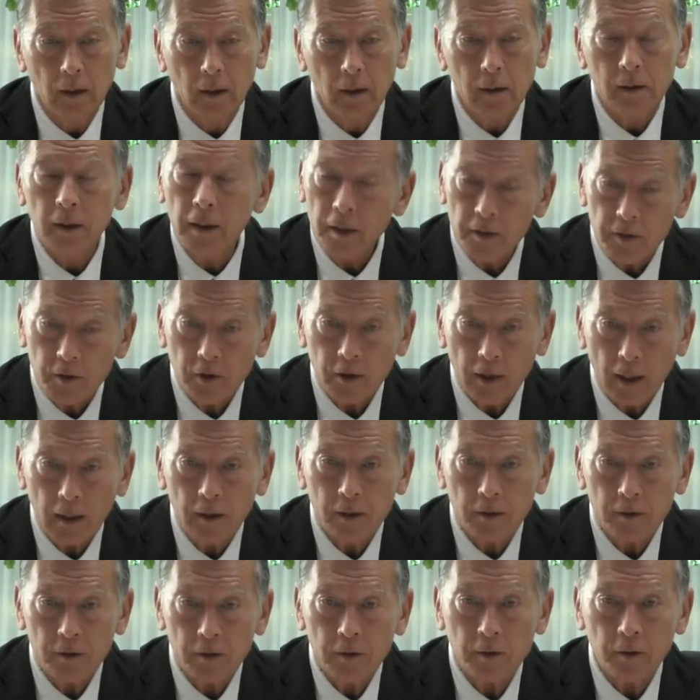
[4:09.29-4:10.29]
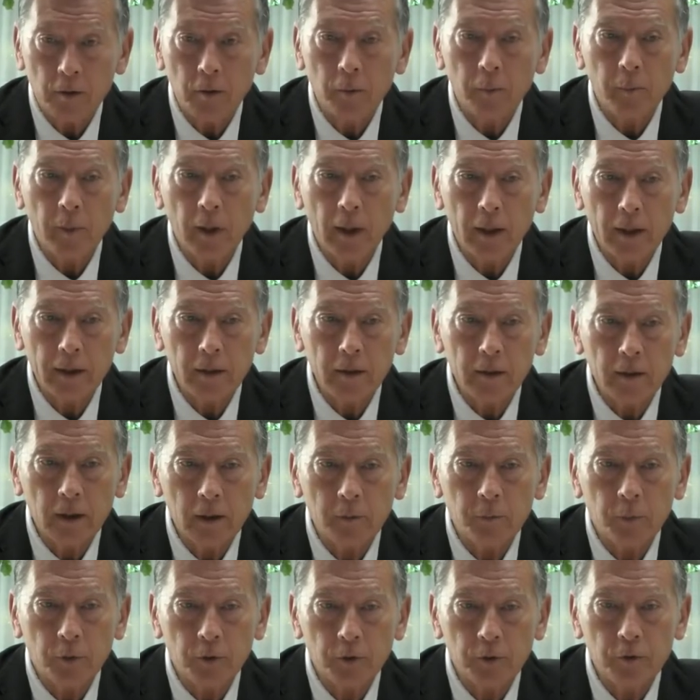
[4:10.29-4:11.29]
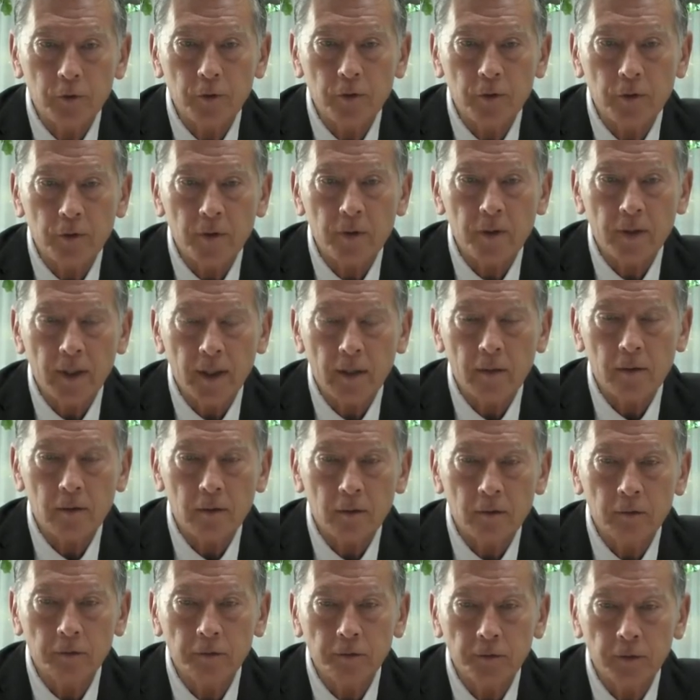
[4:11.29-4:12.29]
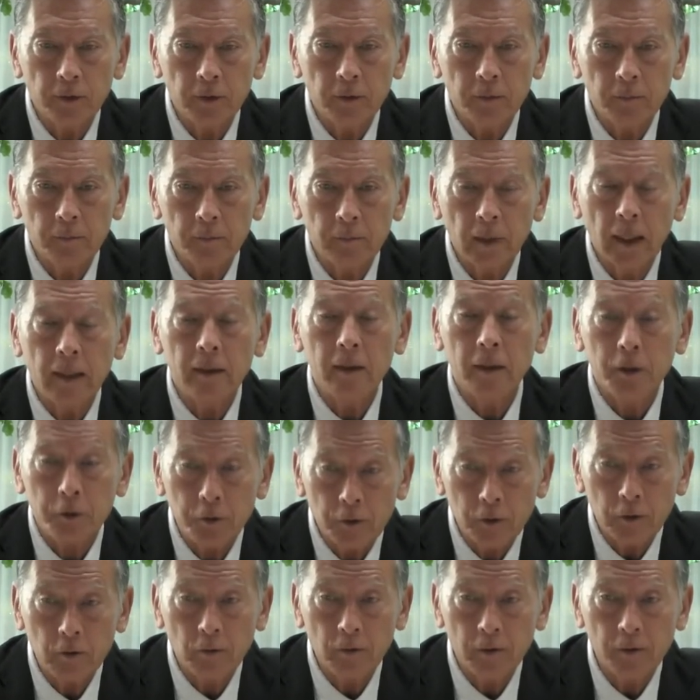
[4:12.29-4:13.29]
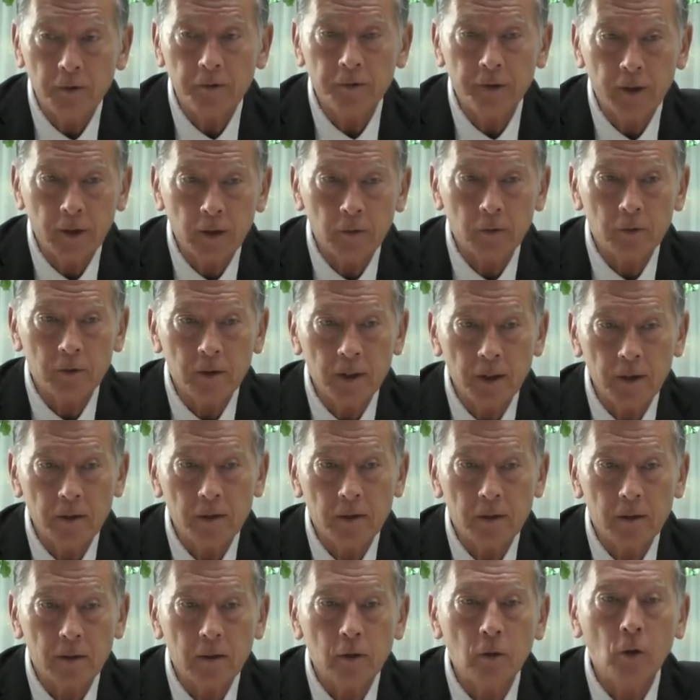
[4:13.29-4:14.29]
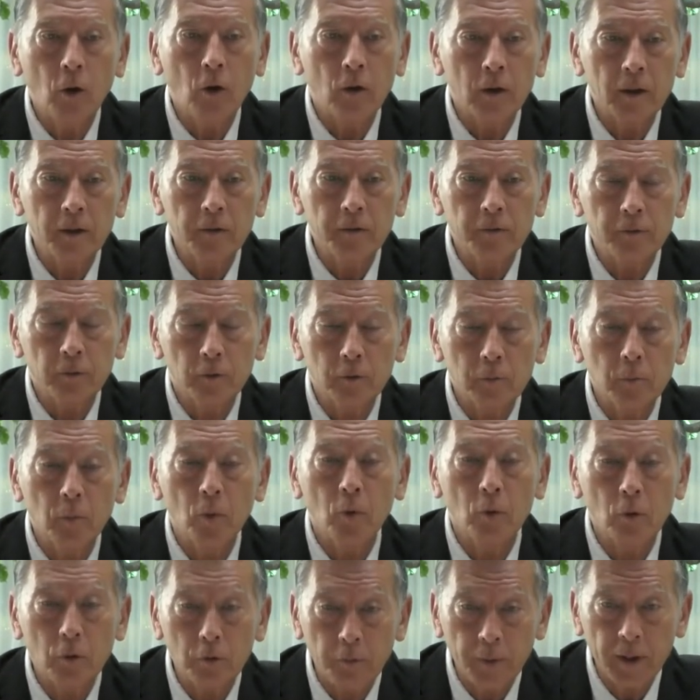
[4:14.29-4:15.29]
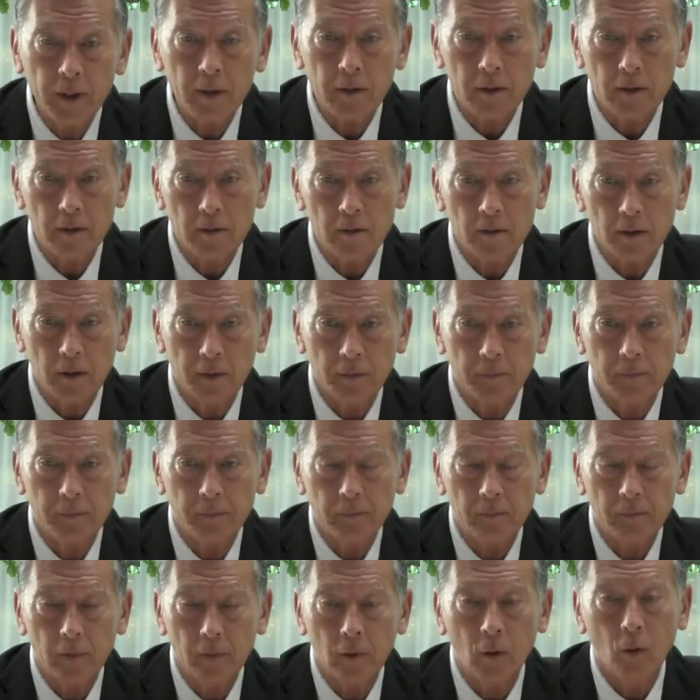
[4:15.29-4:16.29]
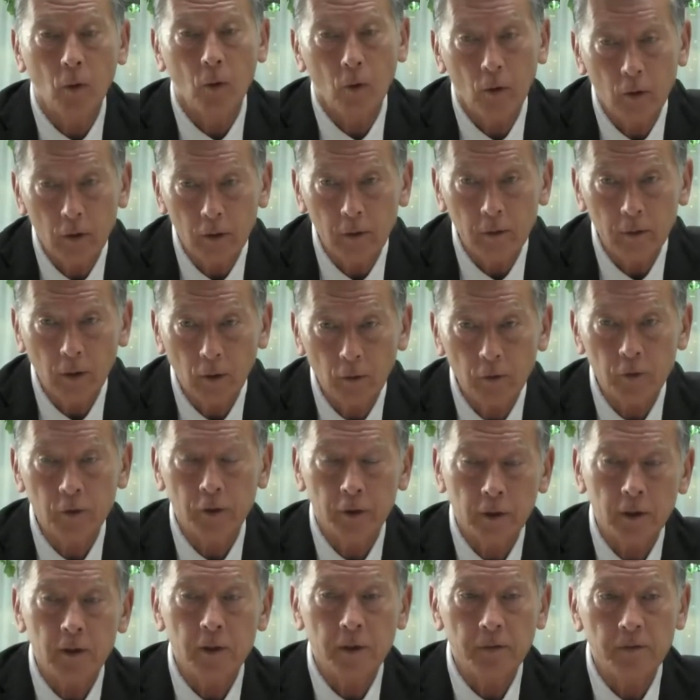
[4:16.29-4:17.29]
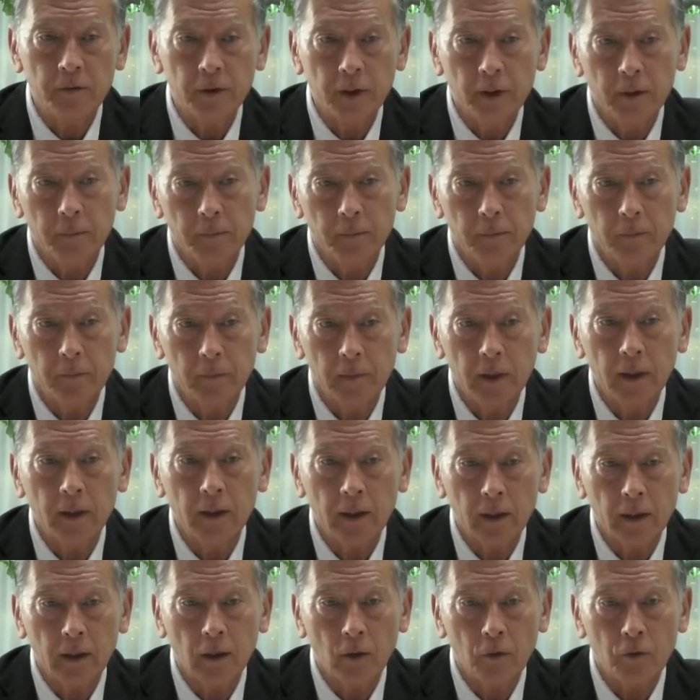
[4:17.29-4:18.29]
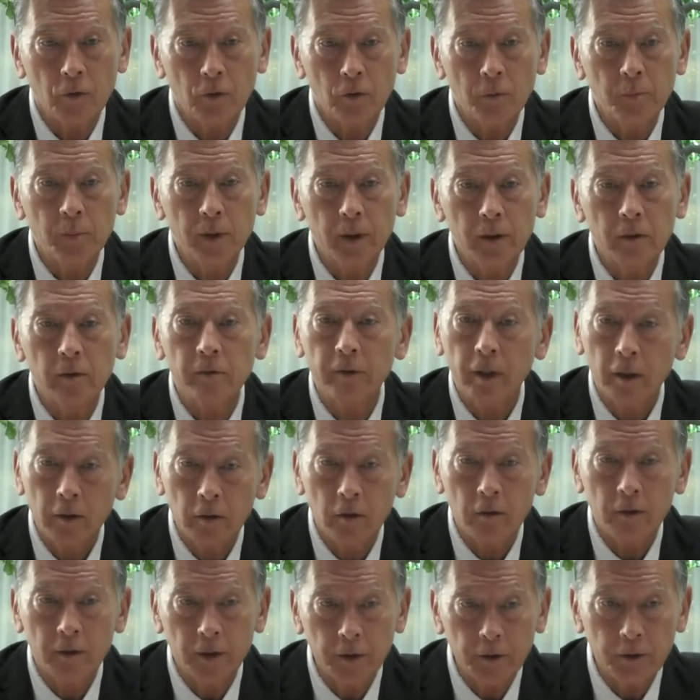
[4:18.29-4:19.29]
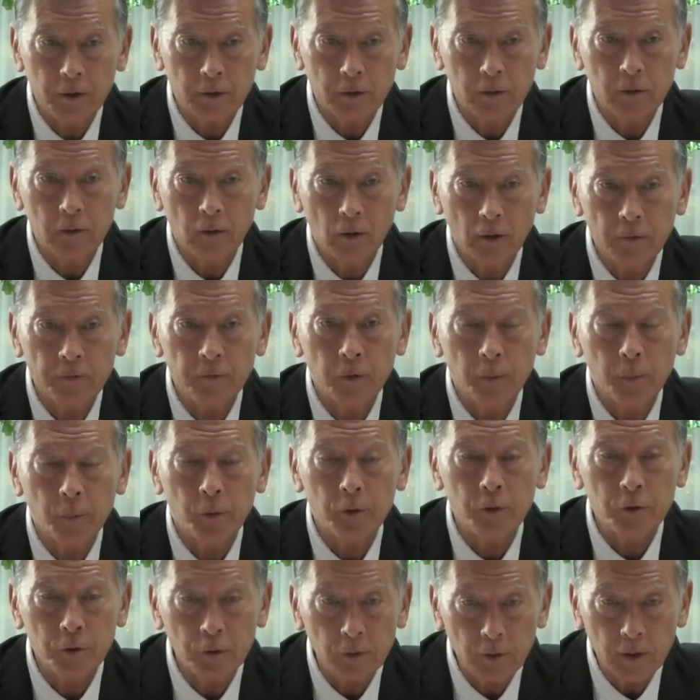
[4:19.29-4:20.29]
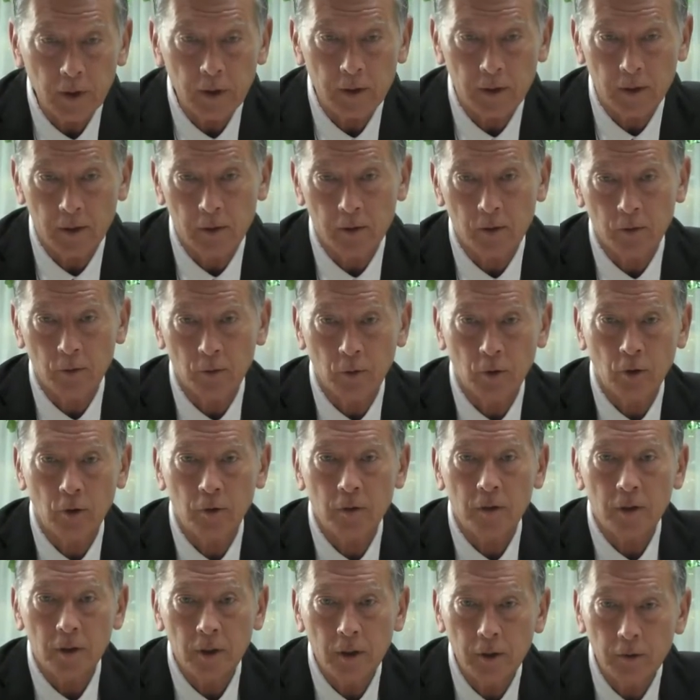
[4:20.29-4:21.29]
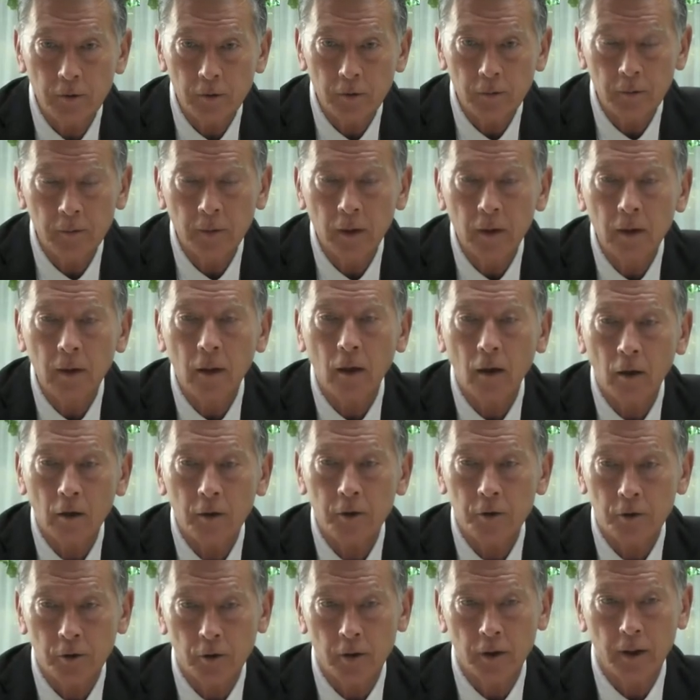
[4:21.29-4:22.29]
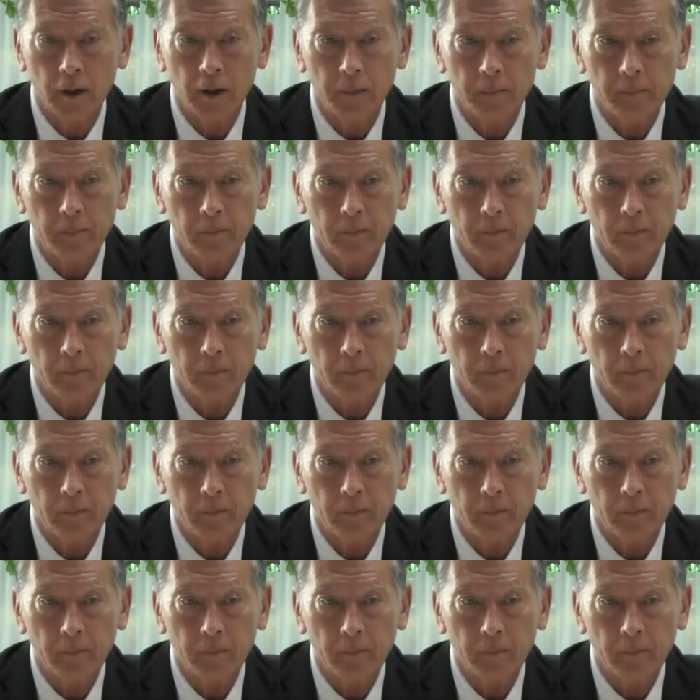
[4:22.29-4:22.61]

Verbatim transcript: These challenges combined can produce a sense of um, additional difficulties calling for more wait and see. Or, alternatively, they can also be the recognition of opportunities to continue our journey.